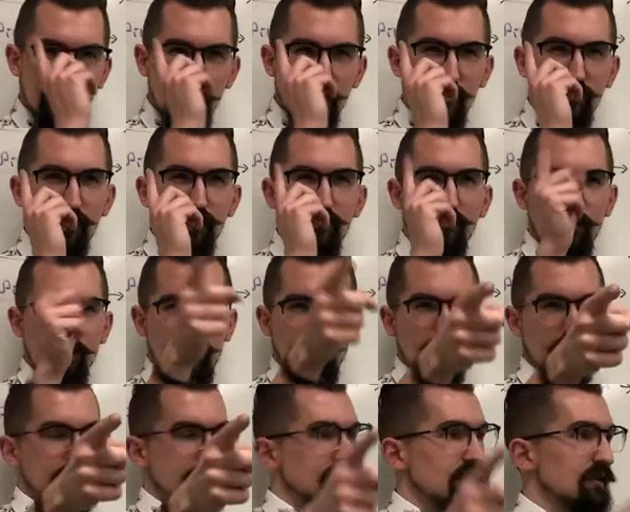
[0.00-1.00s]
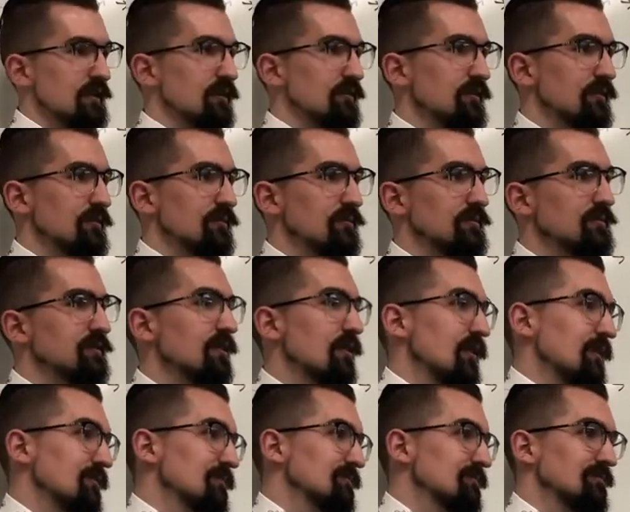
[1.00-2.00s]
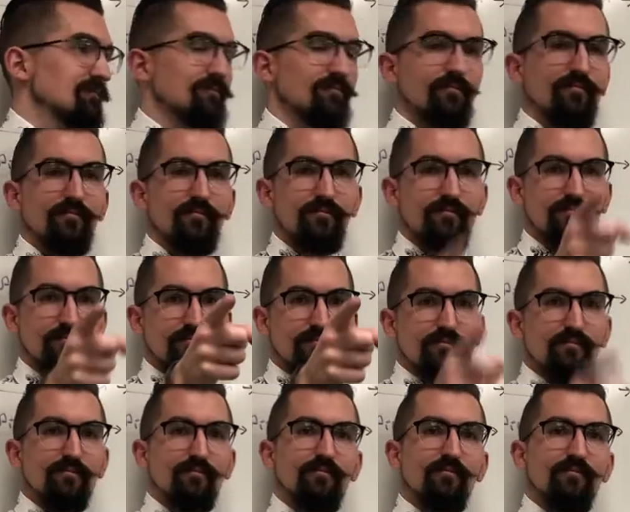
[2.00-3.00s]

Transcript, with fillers: You were first, technically. Sorry. Um,